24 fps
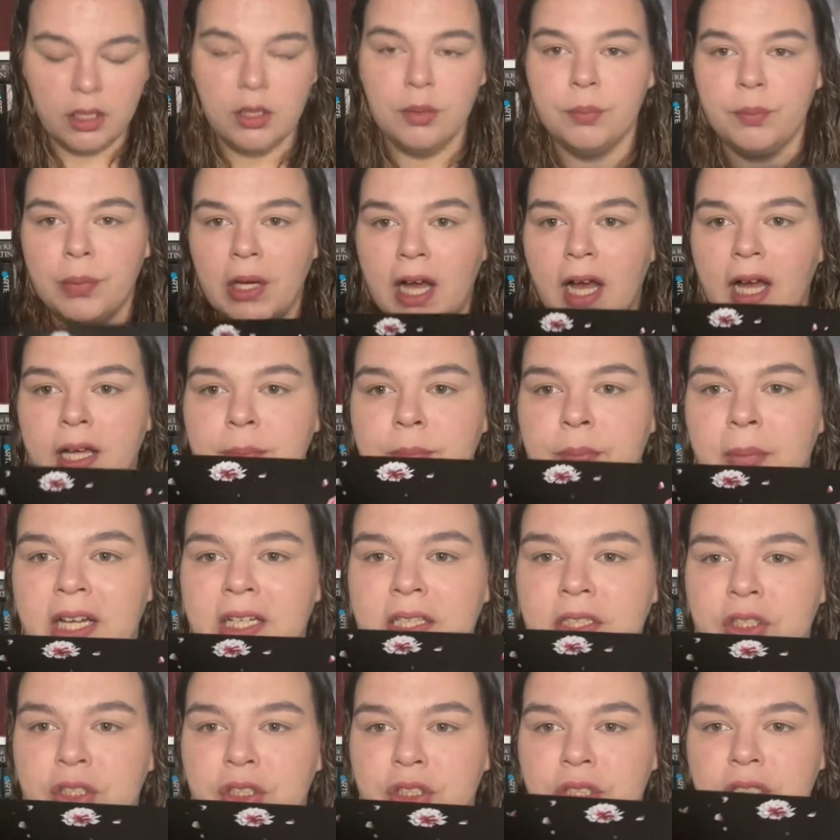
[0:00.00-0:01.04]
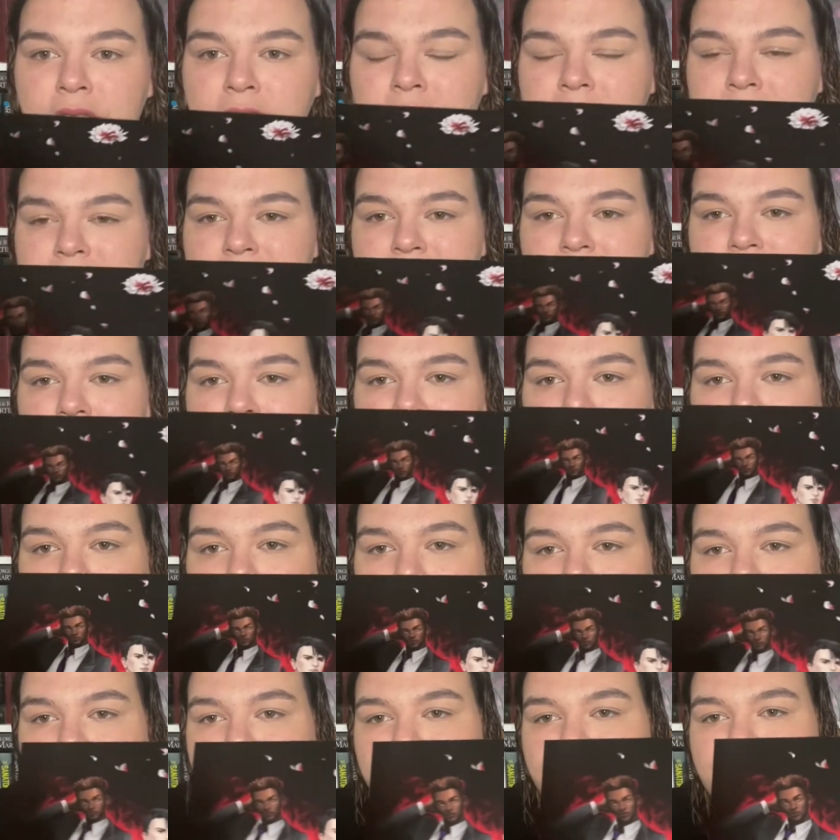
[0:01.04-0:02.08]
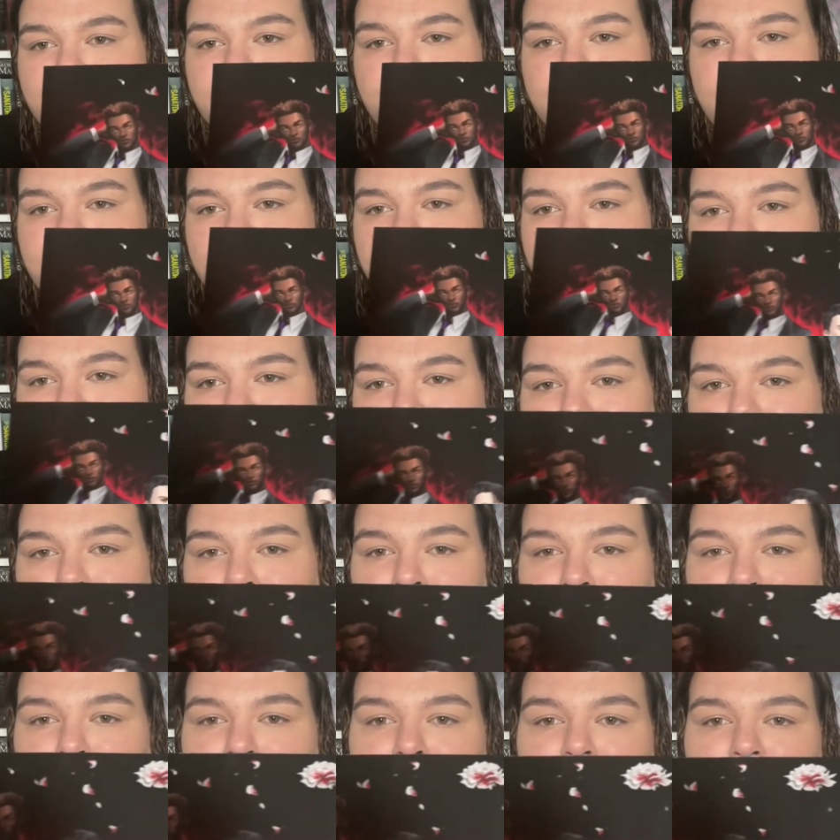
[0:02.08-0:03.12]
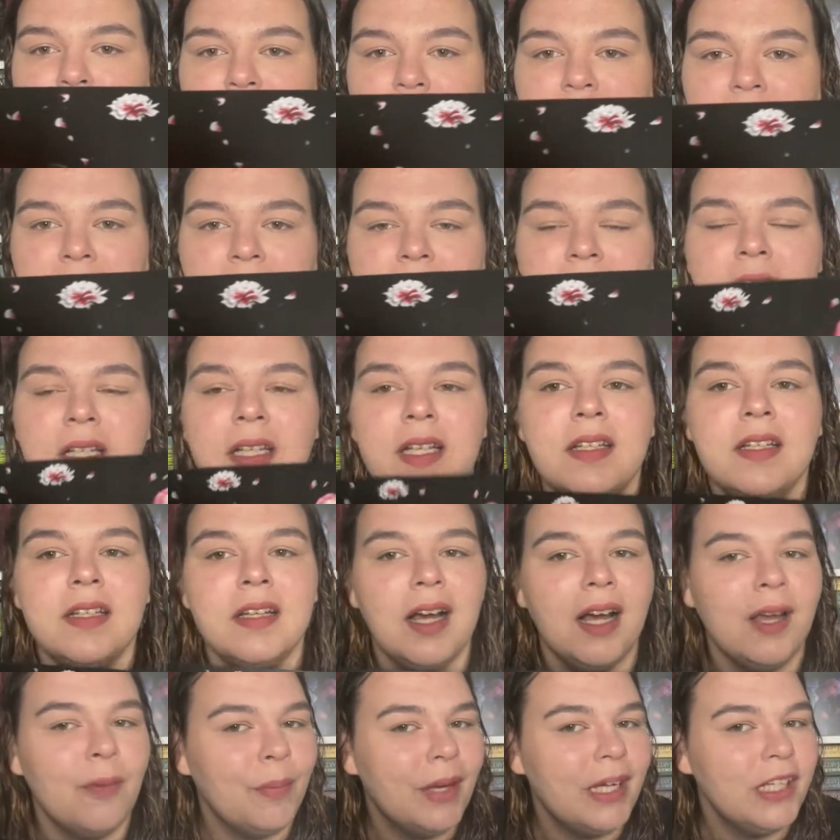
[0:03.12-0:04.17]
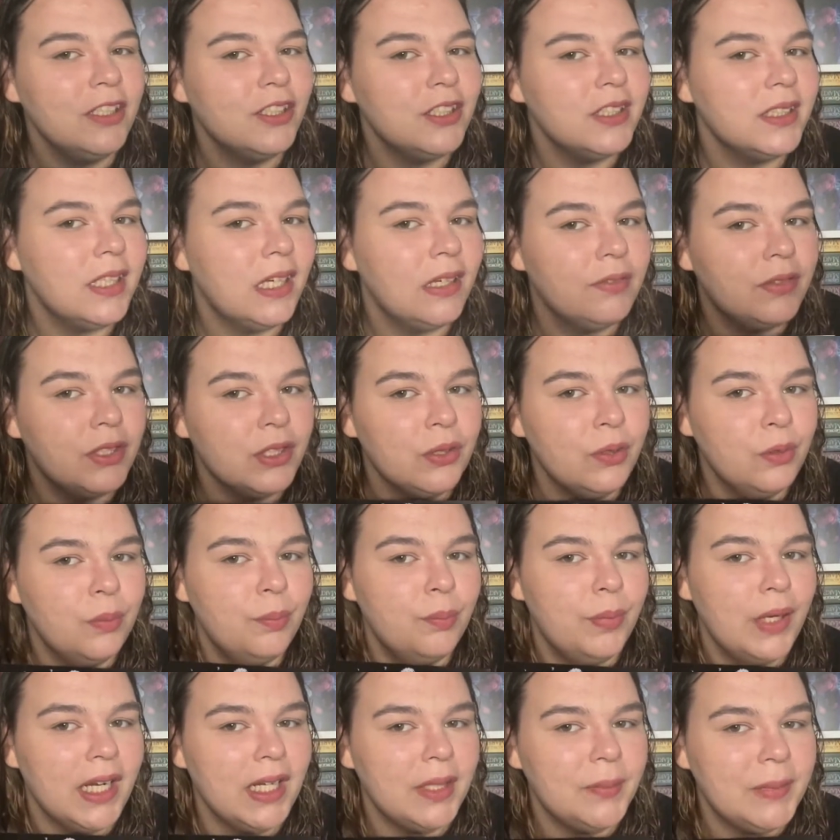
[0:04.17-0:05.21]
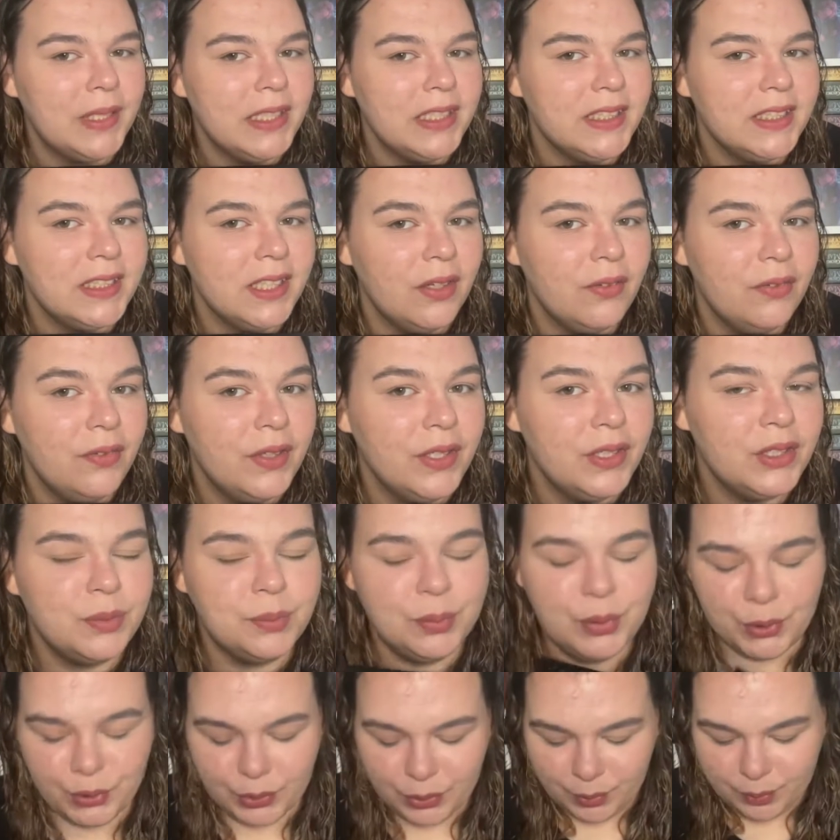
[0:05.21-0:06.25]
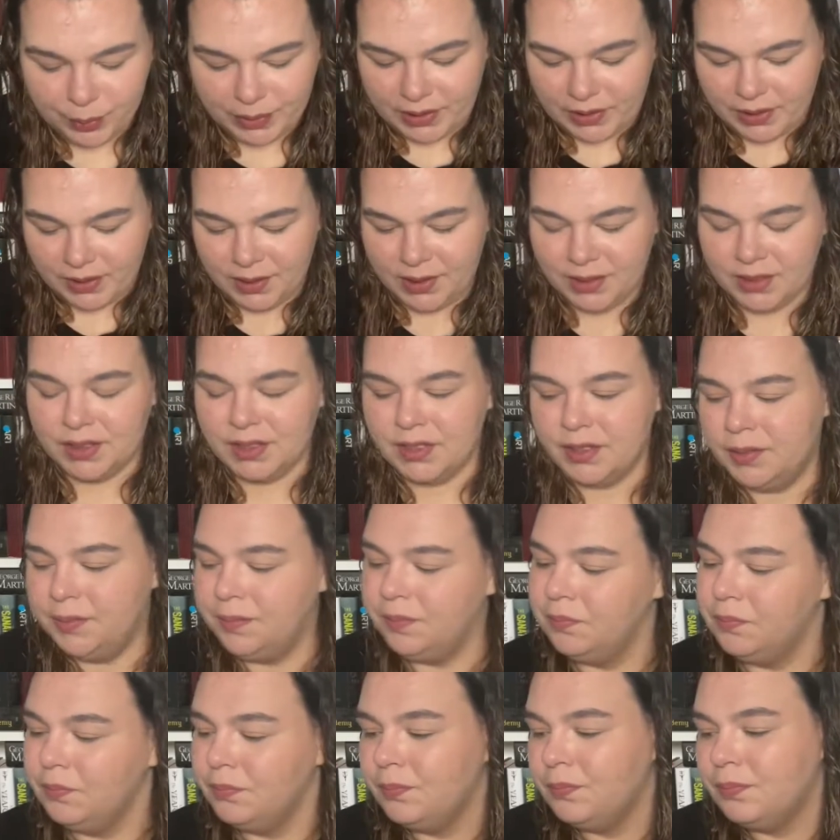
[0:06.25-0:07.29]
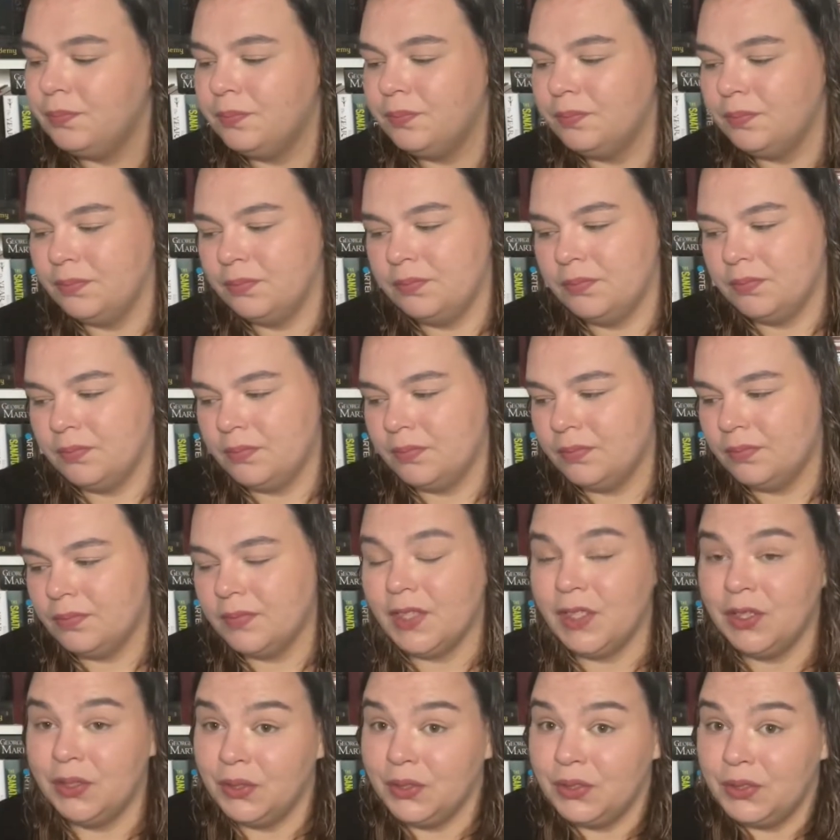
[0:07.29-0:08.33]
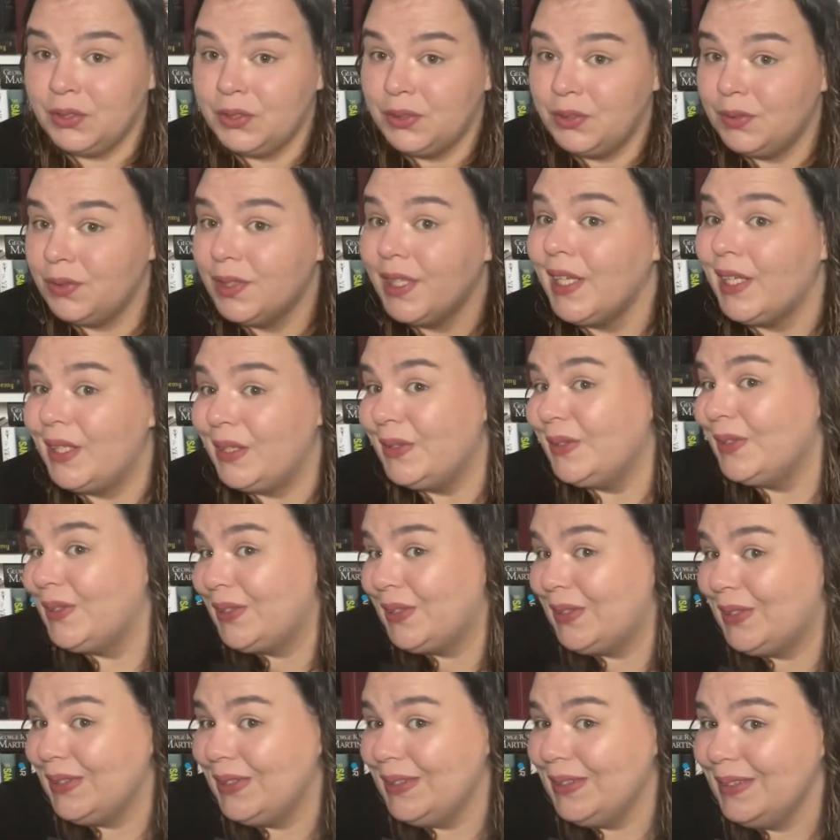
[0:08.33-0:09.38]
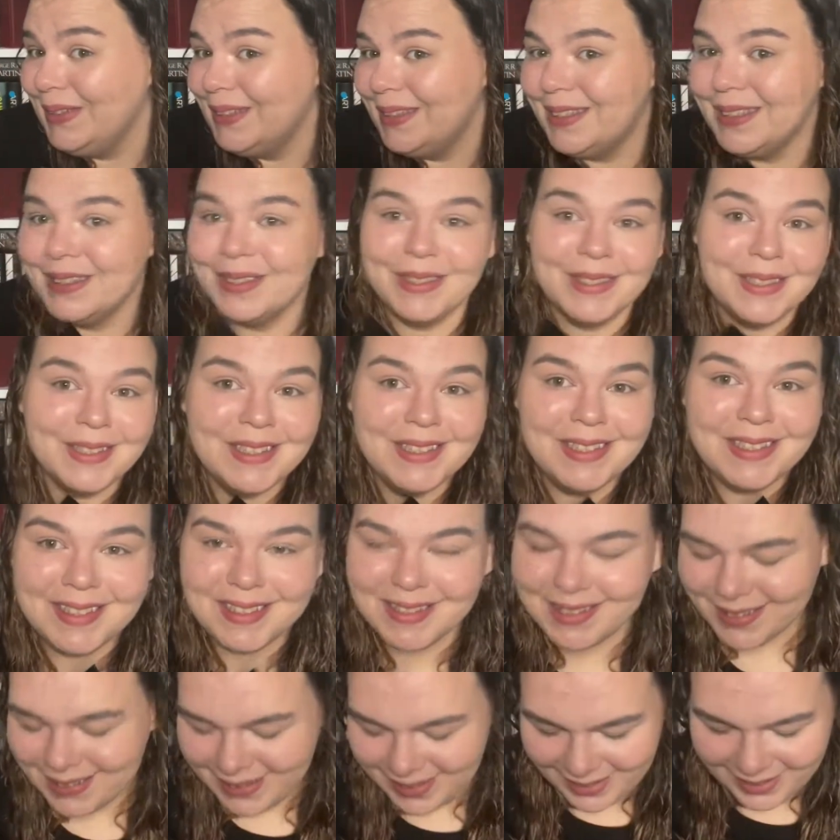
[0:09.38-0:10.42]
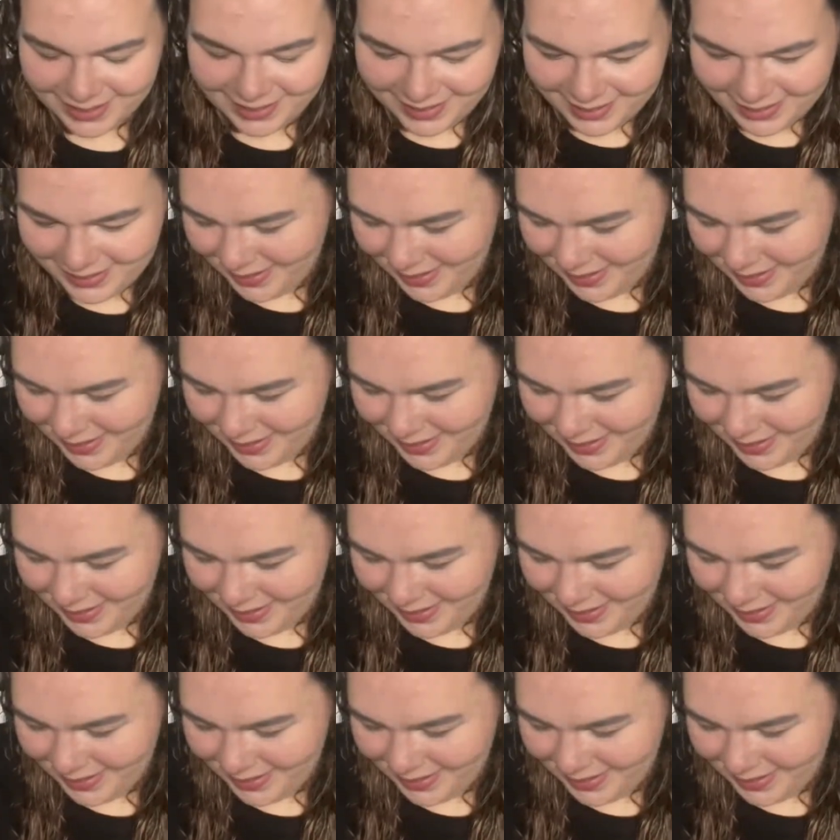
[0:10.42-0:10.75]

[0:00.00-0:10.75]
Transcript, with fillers: But I might just, after looking at this artwork, I might just have to go buy myself this book because it looks it looks good it looks good